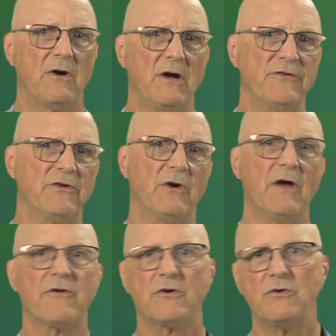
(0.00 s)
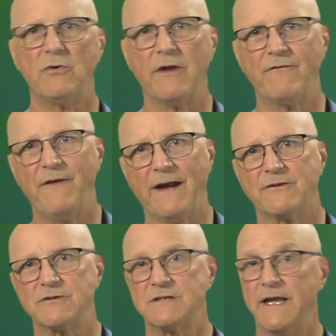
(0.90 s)
are also other cooling
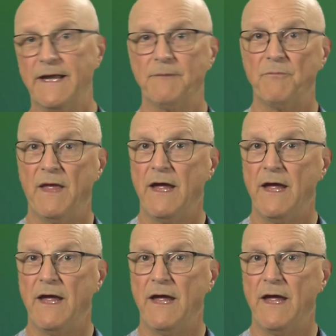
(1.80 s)
factors like